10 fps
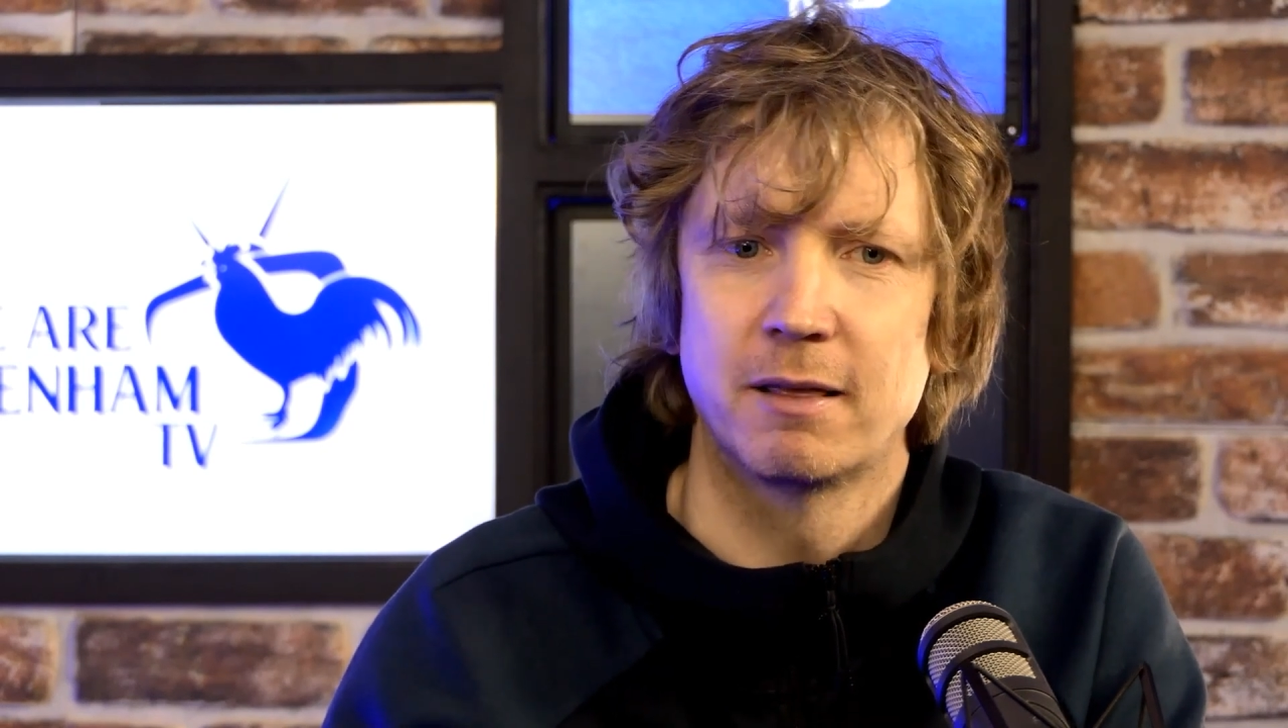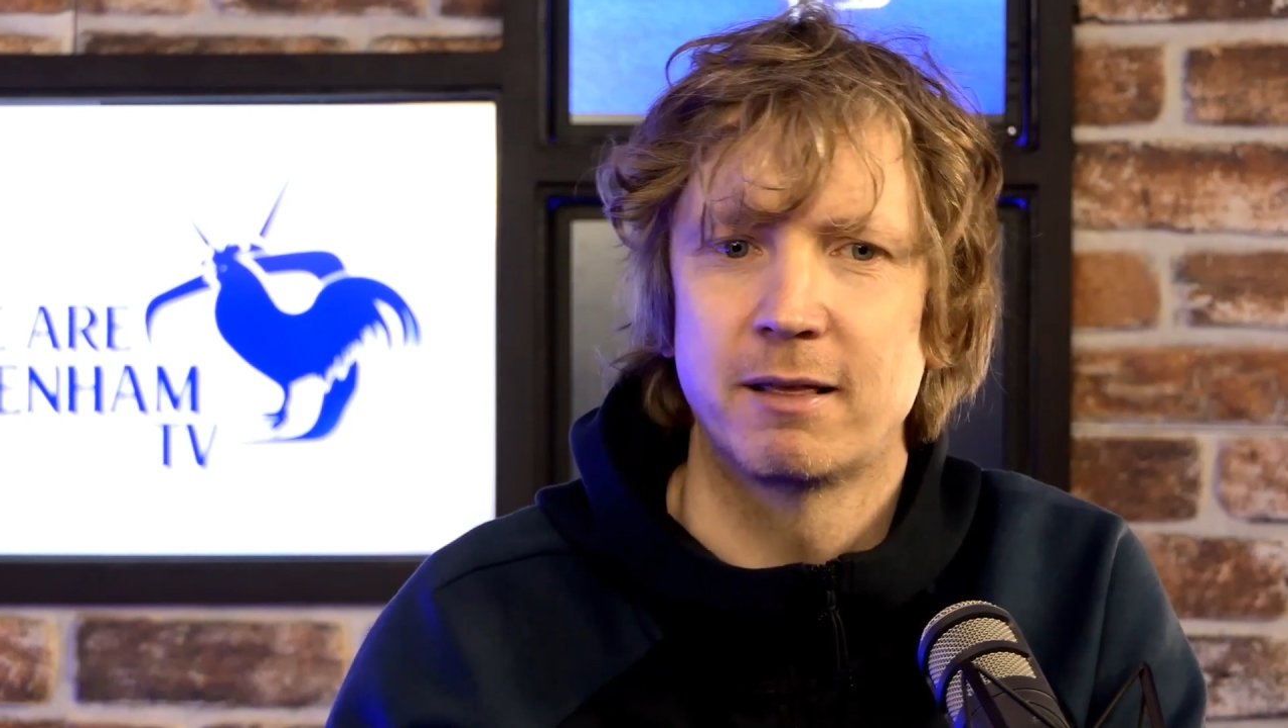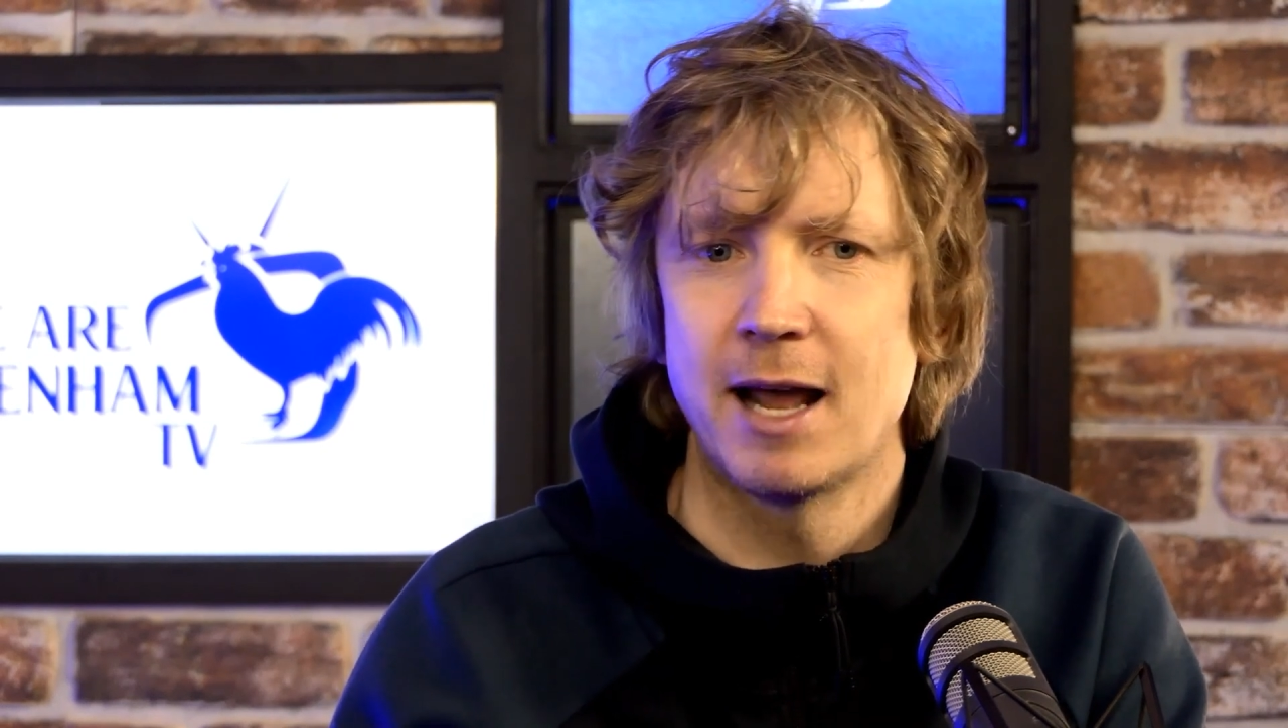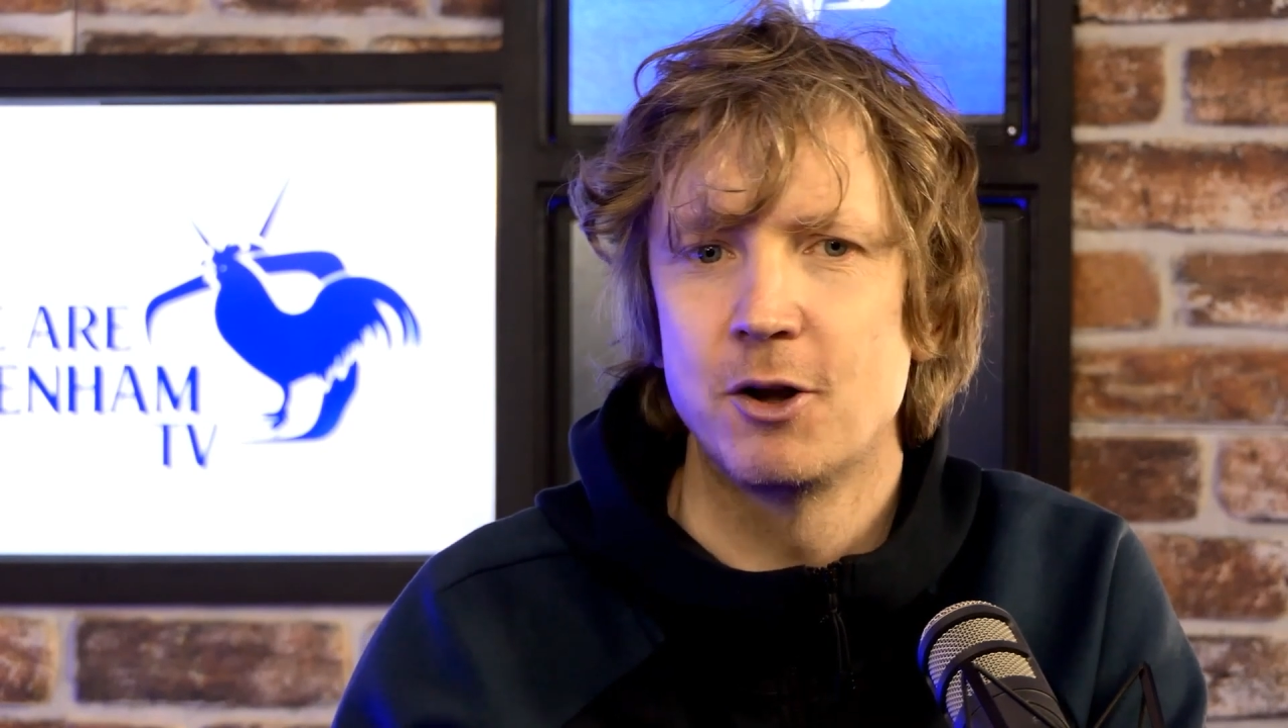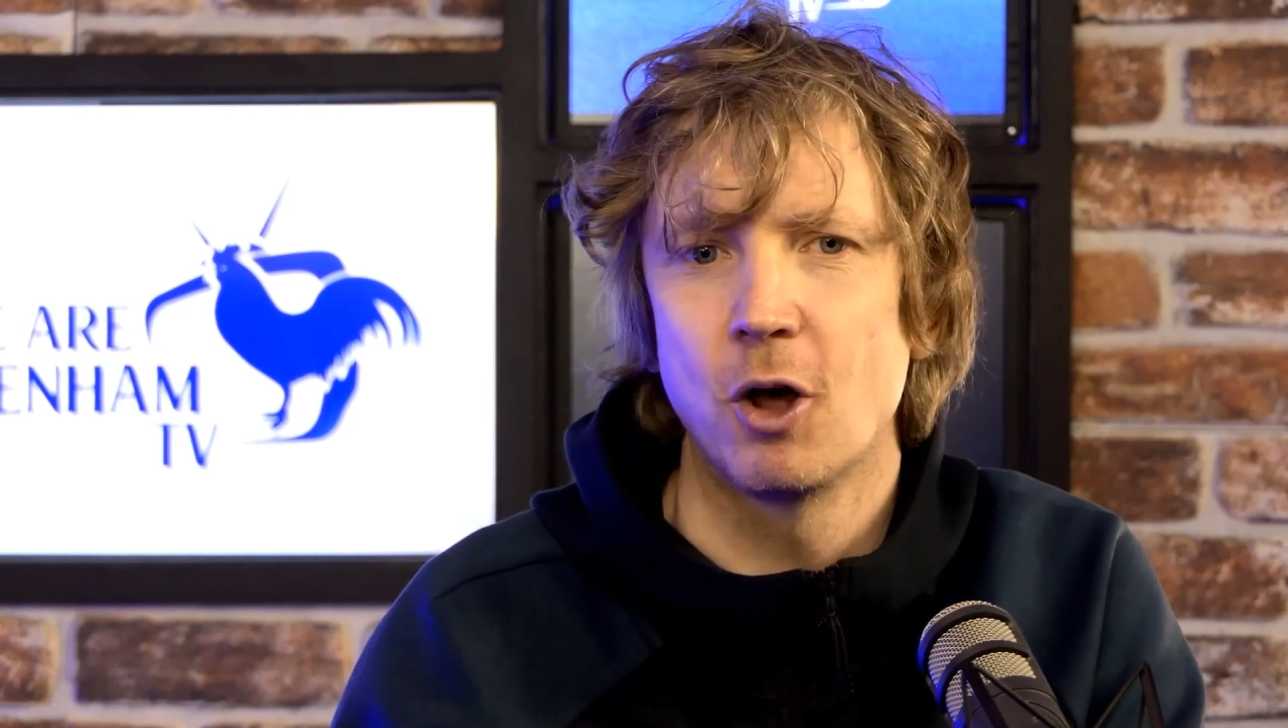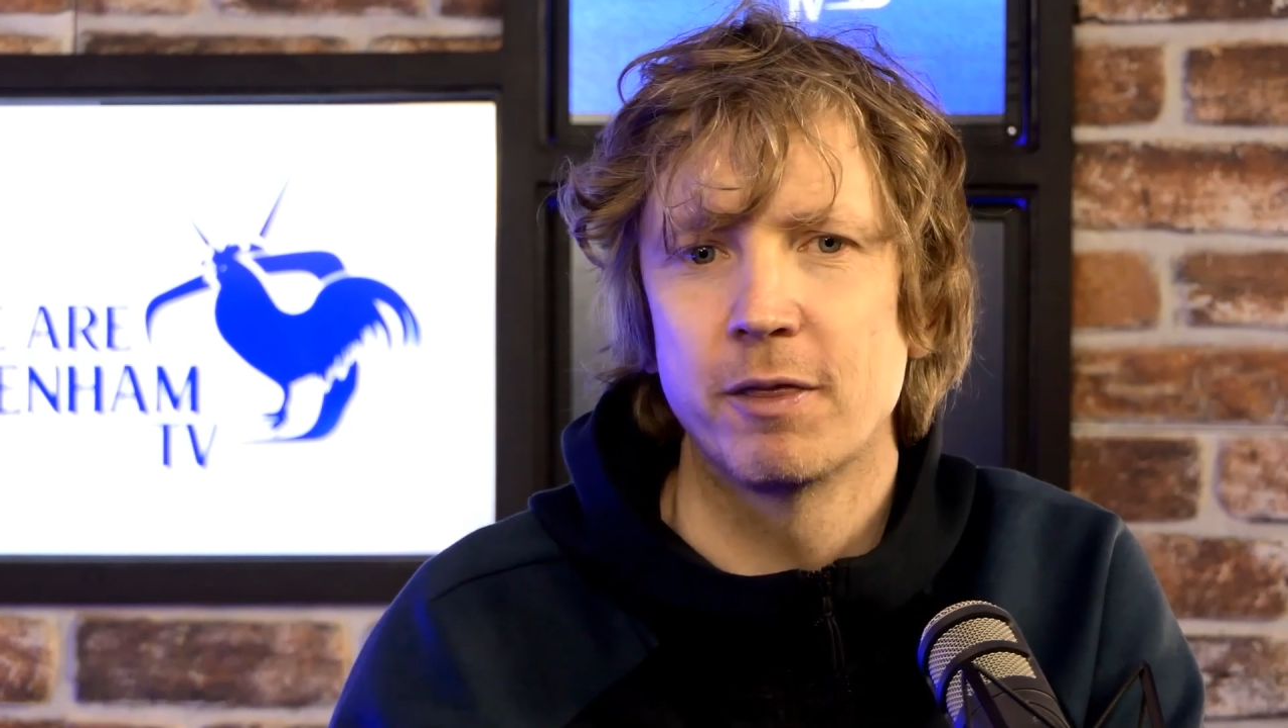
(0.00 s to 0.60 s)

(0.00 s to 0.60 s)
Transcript: they're not